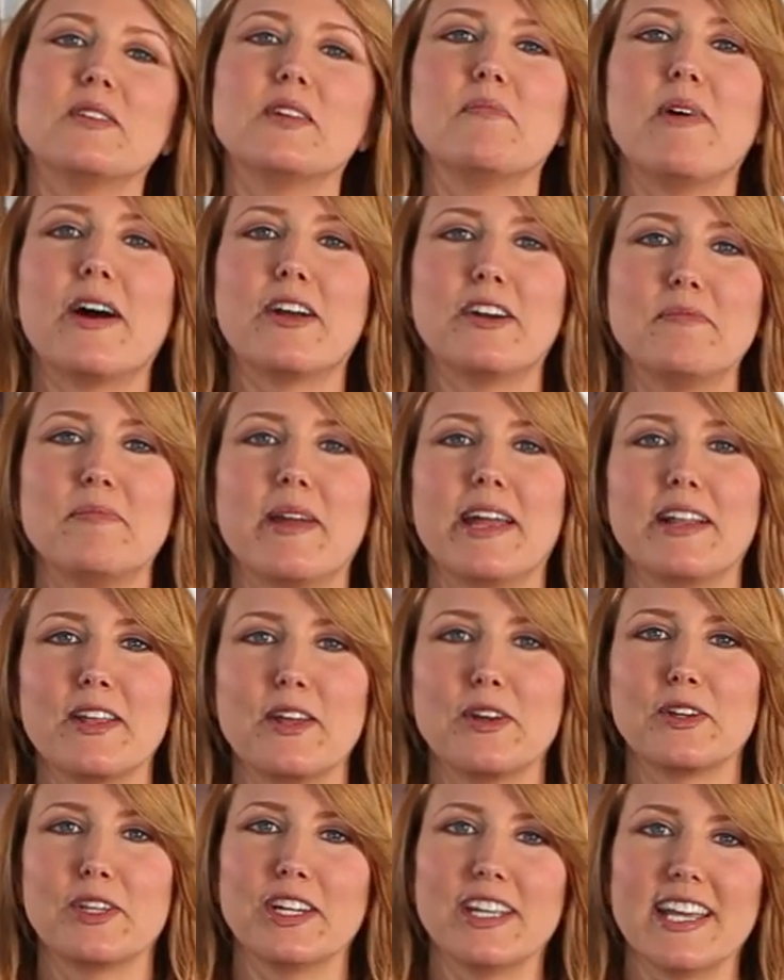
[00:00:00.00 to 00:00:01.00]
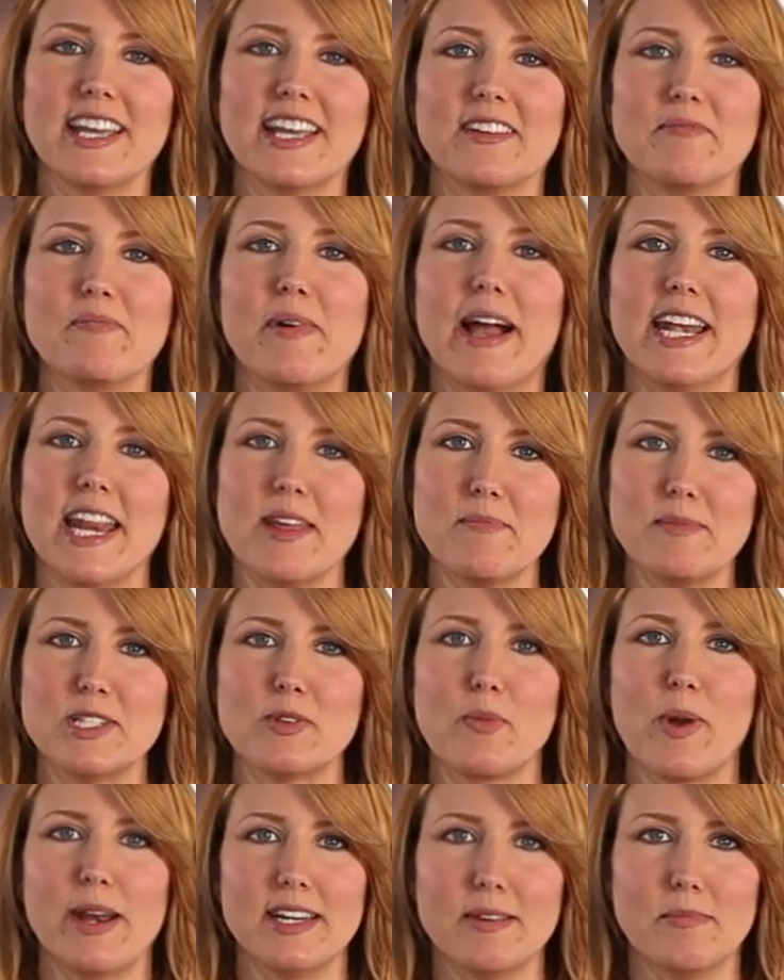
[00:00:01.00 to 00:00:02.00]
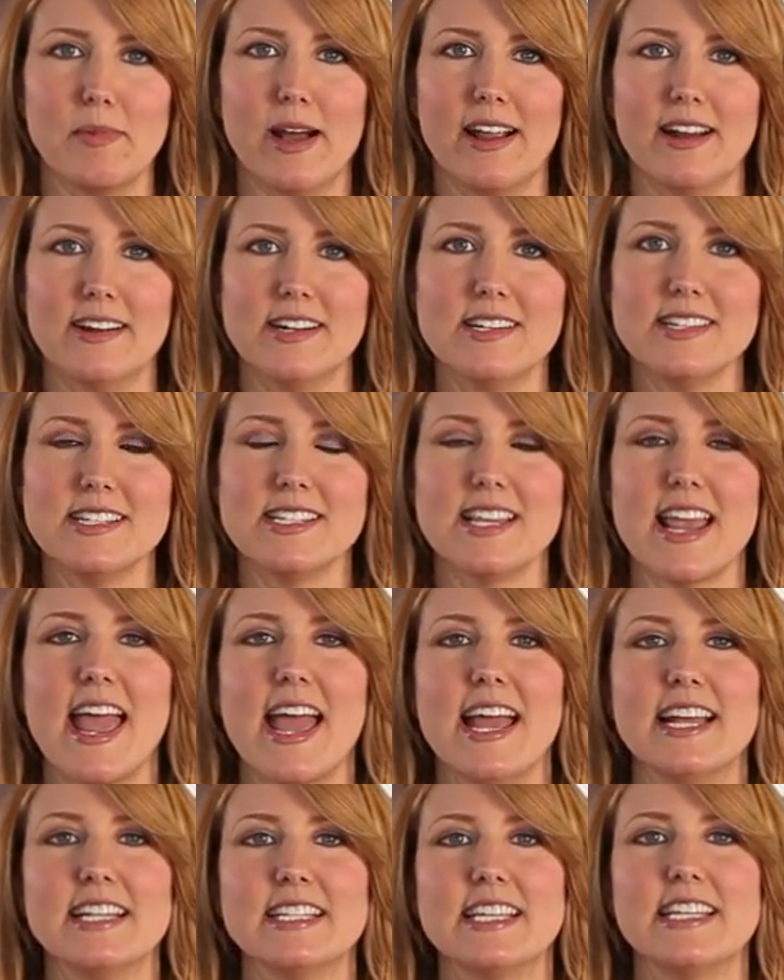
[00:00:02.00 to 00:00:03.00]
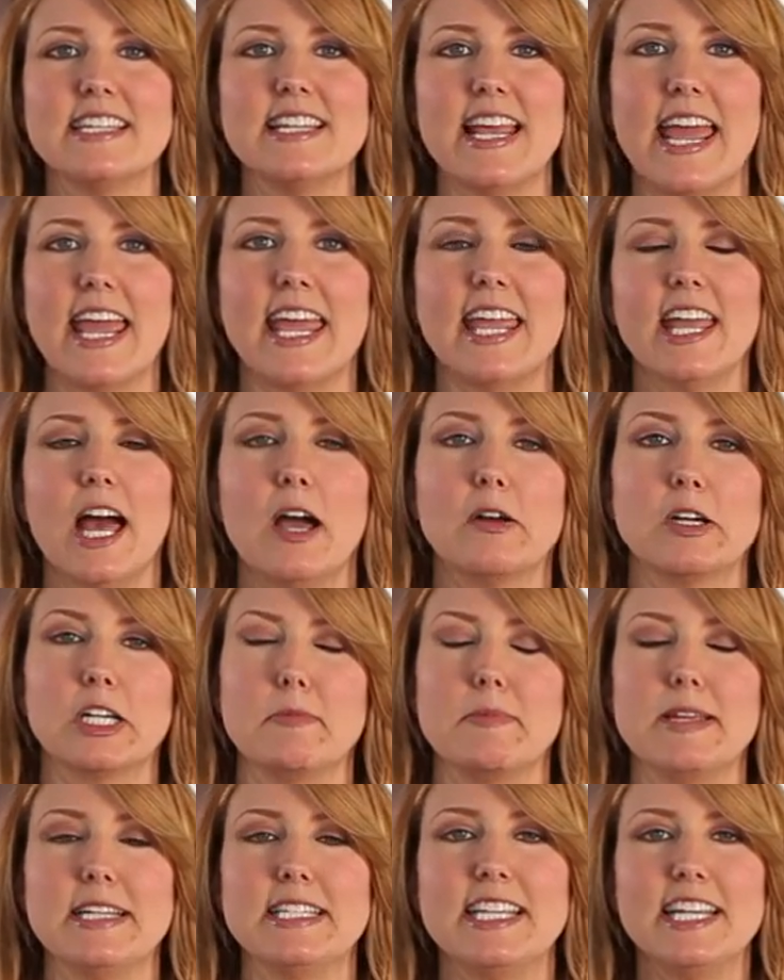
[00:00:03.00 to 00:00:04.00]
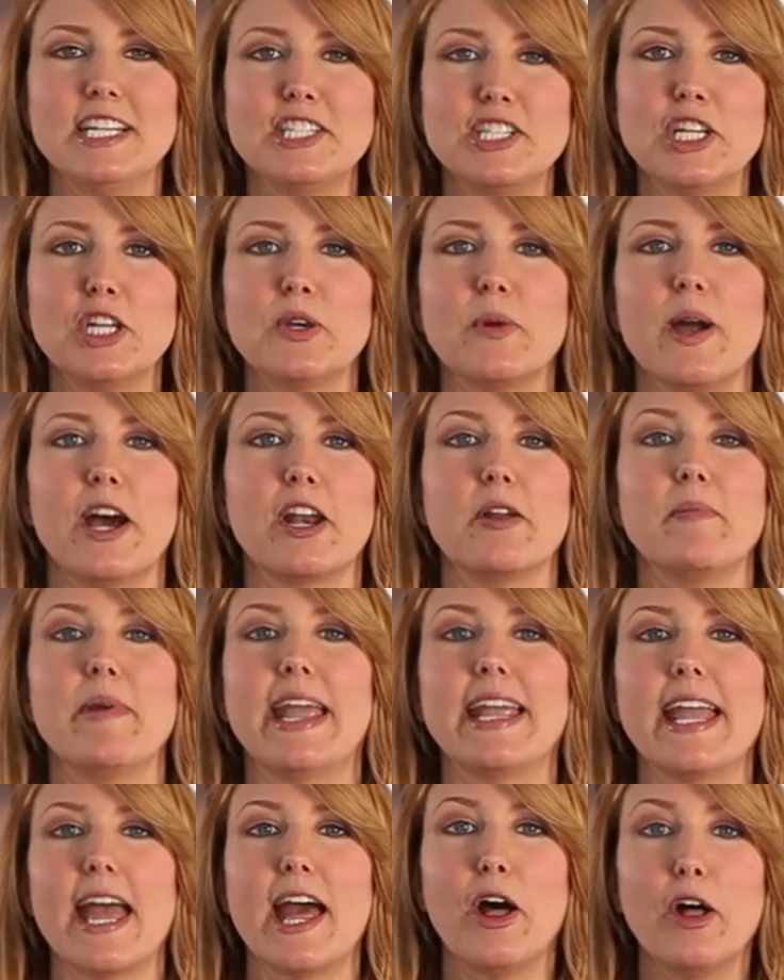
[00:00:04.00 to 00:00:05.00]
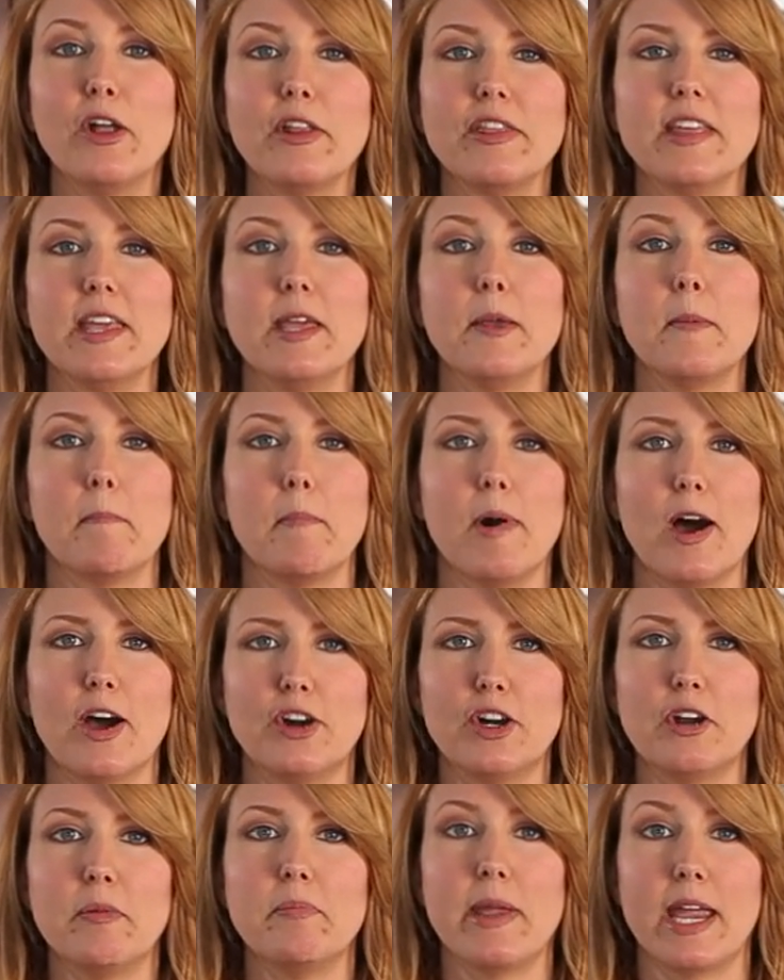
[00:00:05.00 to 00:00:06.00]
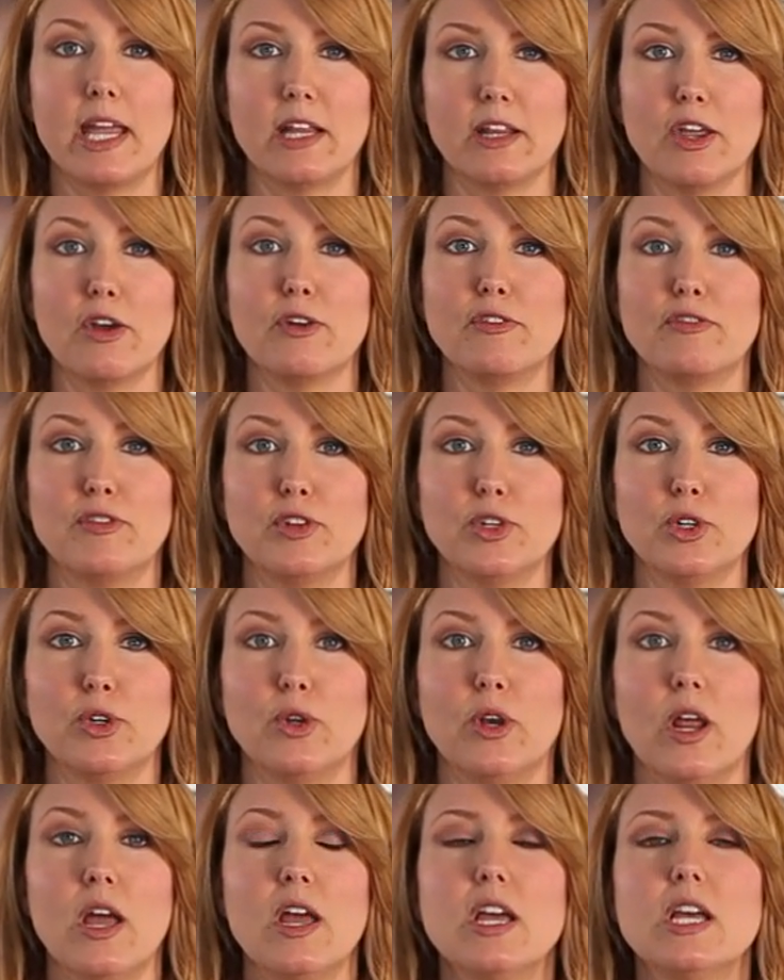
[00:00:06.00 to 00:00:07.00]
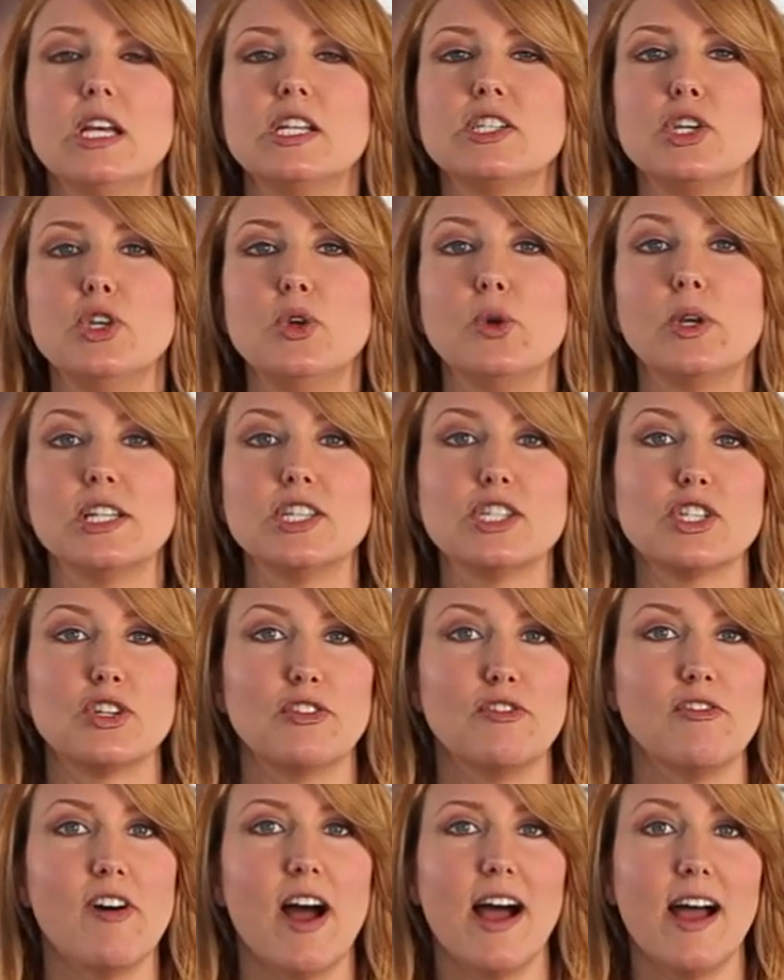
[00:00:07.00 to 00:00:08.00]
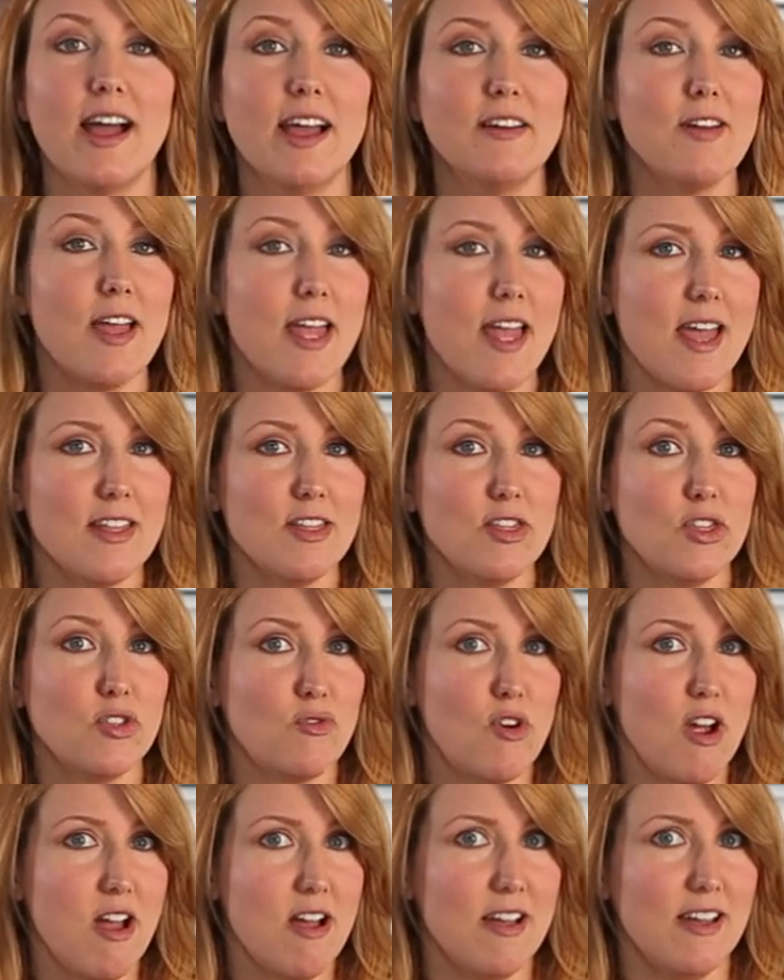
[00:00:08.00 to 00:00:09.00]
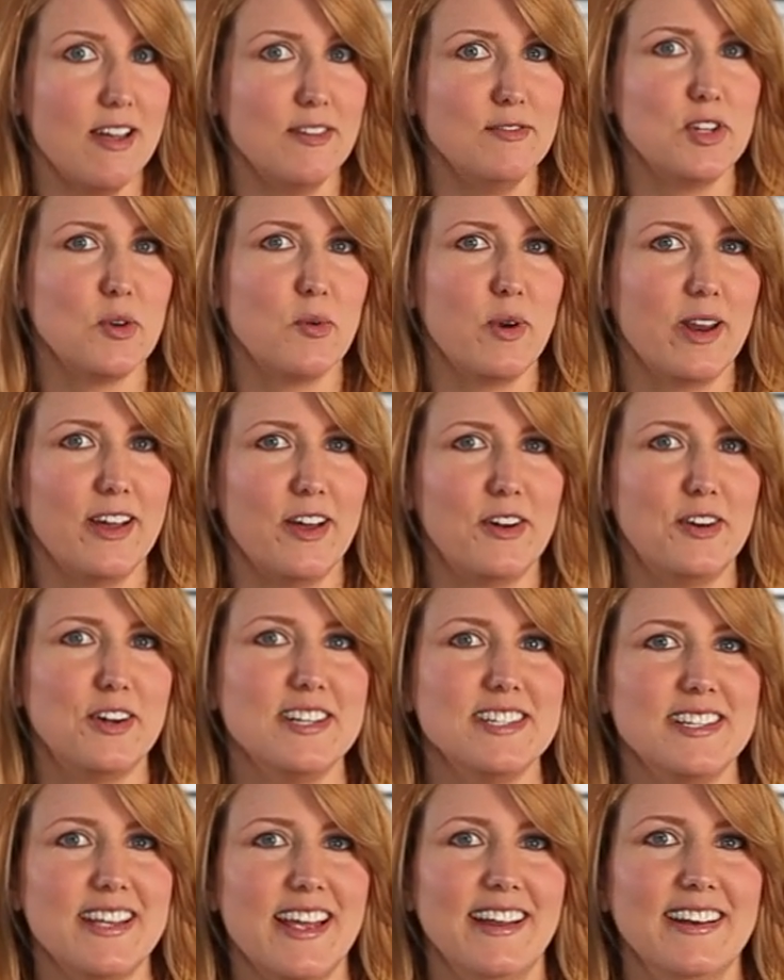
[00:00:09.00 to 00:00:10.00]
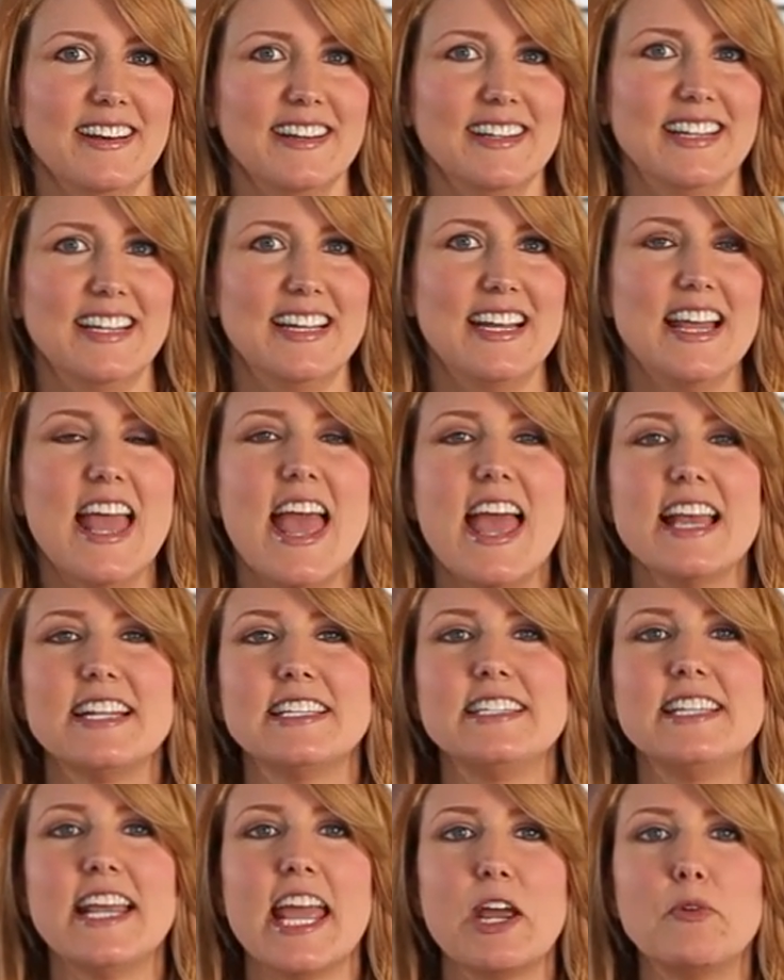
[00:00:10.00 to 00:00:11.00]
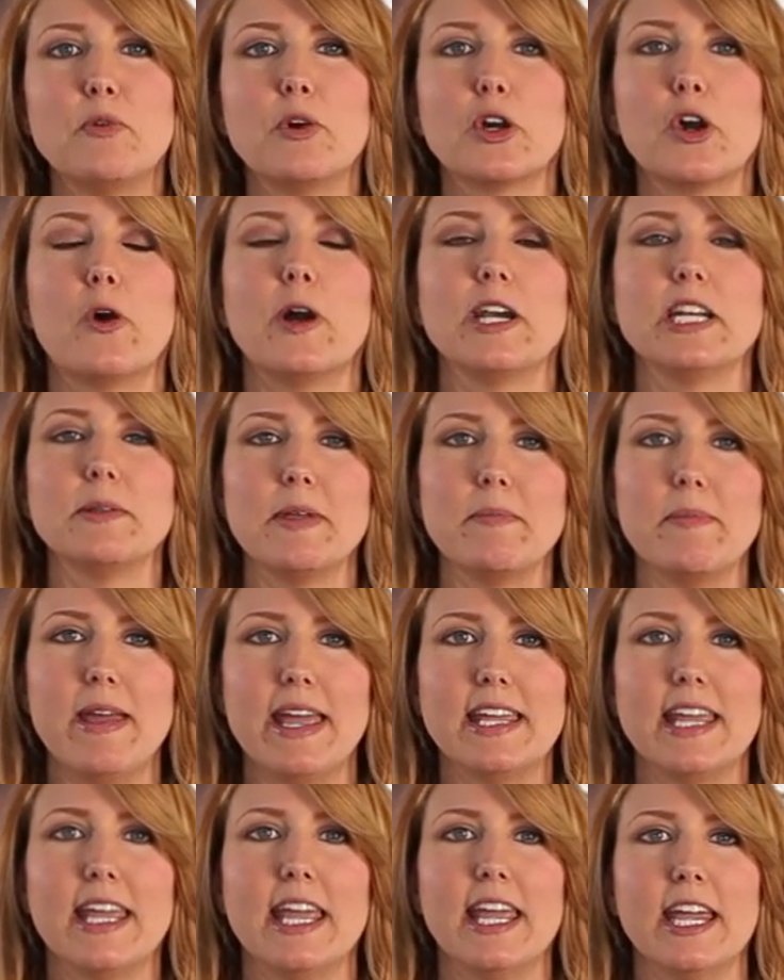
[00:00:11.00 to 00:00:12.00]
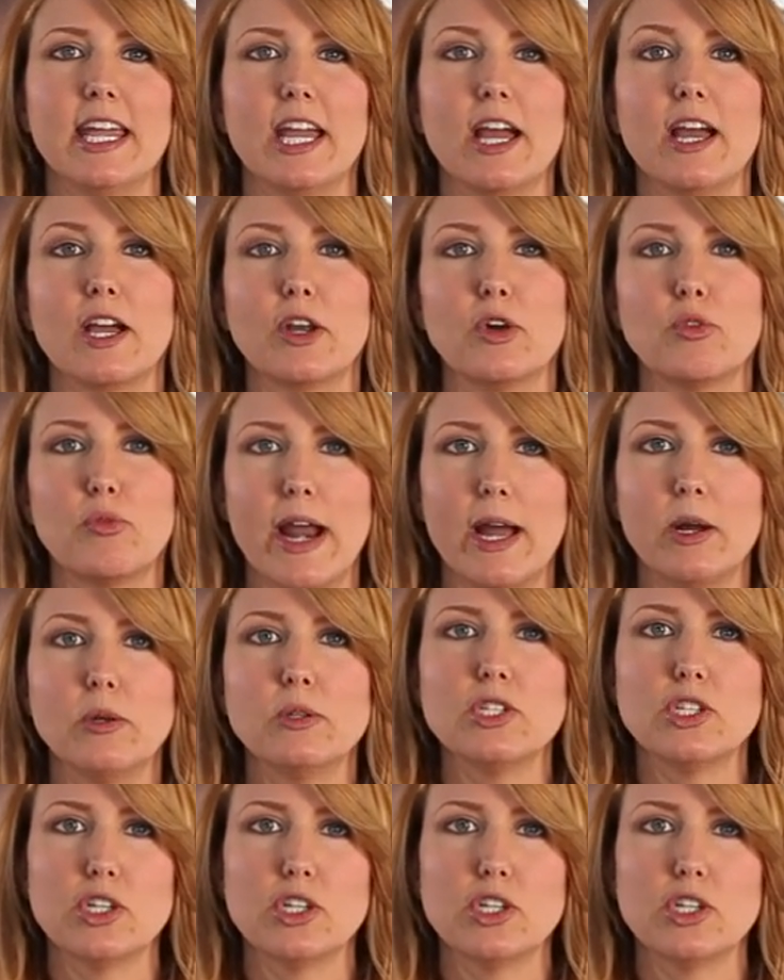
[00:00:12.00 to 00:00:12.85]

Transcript: to Modern Paleo Cooking. My name is Wendy Myers, and today I'm going to be teaching you how to make healthy modern paleo food so you can survive and thrive to 110. Today we're going to be making ground